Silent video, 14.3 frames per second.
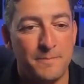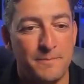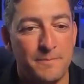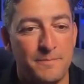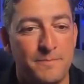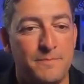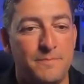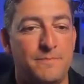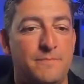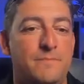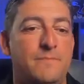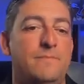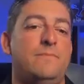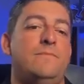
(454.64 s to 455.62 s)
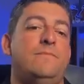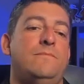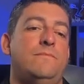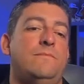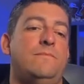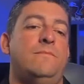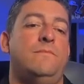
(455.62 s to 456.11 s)

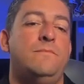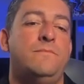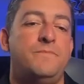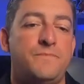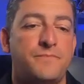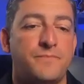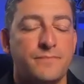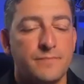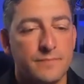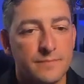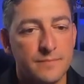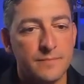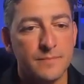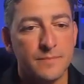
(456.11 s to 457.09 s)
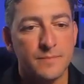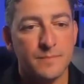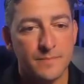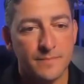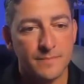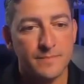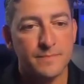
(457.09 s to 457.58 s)

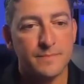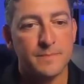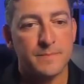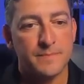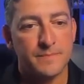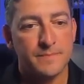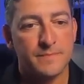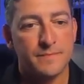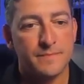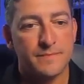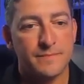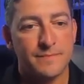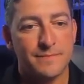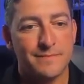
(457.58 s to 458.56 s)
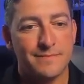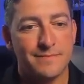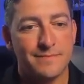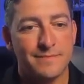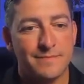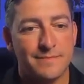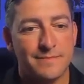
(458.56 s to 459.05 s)

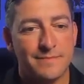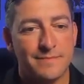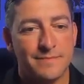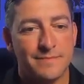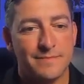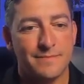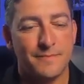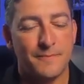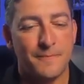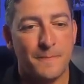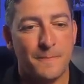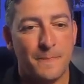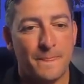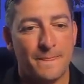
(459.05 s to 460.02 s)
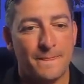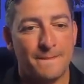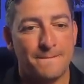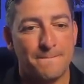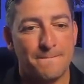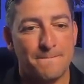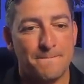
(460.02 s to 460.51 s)

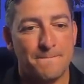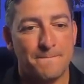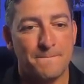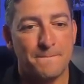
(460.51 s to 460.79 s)
This person isn't speaking.